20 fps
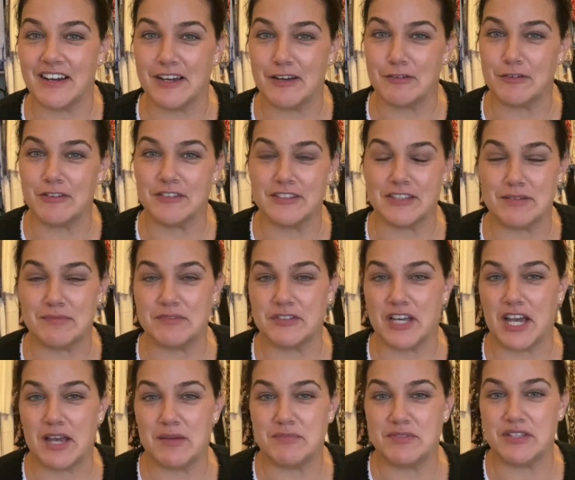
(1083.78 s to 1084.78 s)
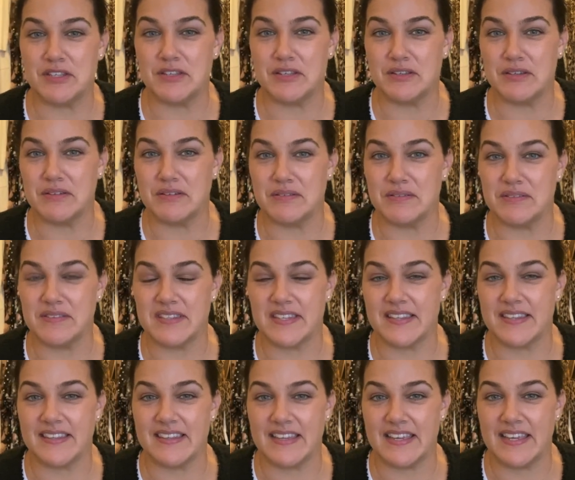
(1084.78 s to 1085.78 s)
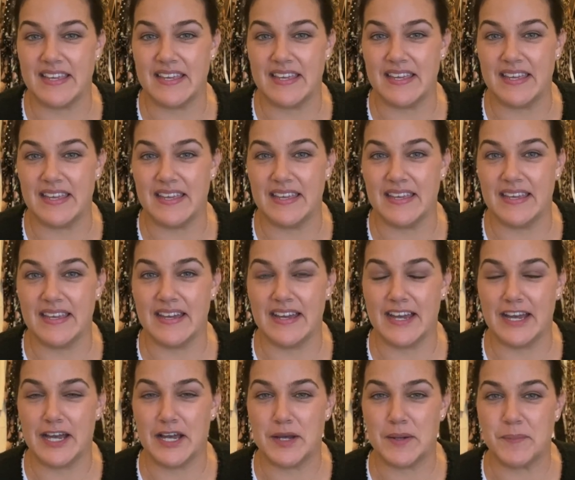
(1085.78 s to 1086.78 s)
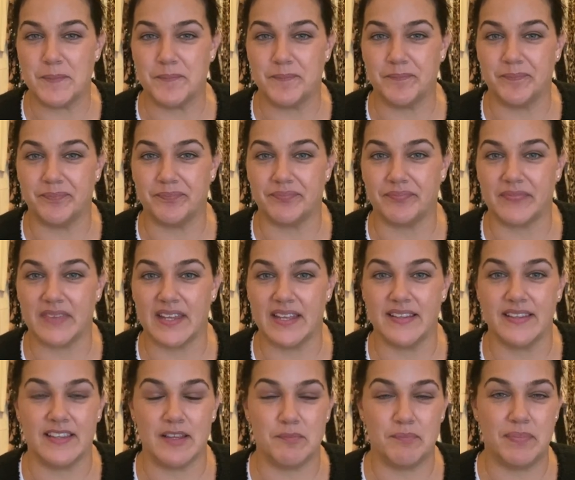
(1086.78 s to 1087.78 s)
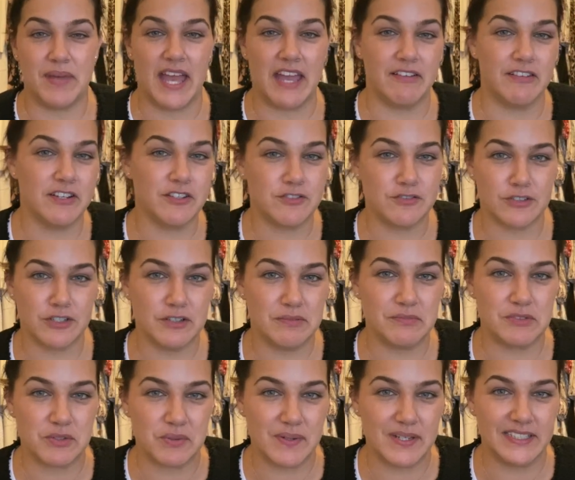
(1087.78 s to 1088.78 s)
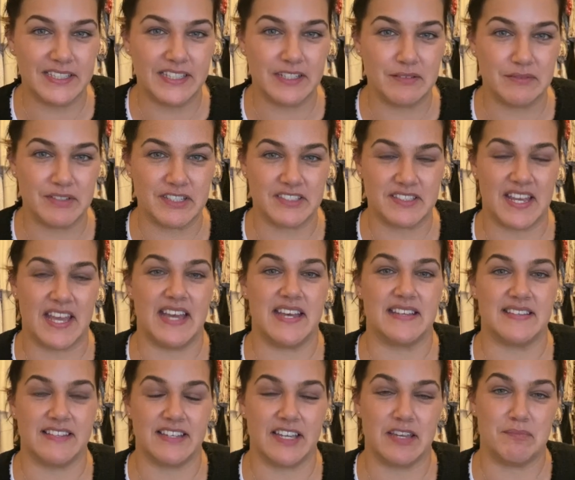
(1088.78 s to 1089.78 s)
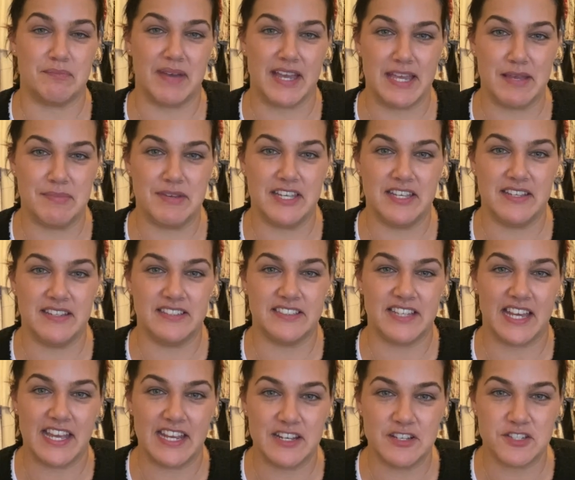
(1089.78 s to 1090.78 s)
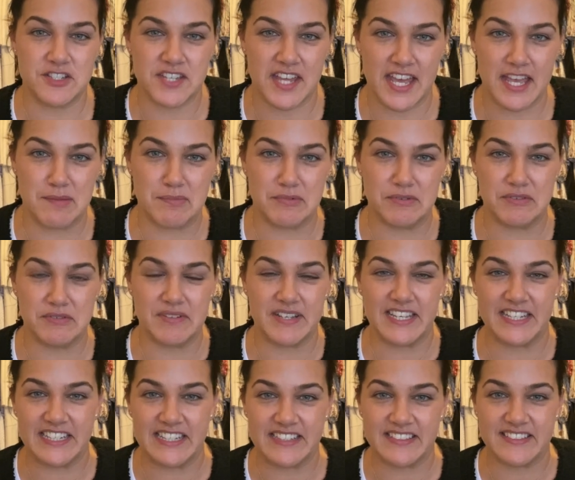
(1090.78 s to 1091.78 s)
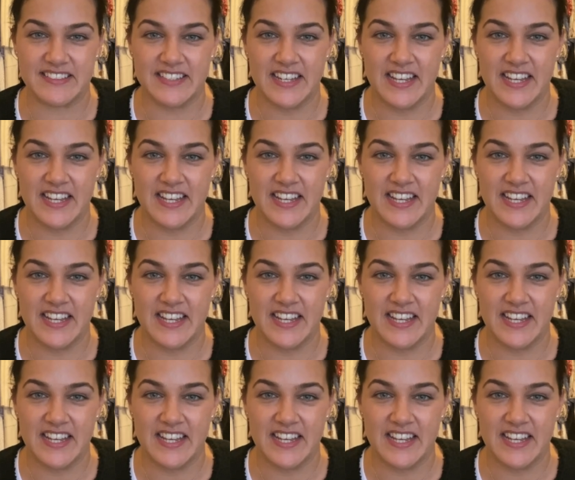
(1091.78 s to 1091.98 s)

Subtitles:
will sometimes use the parents' room toilet, which has like a baby change table in it.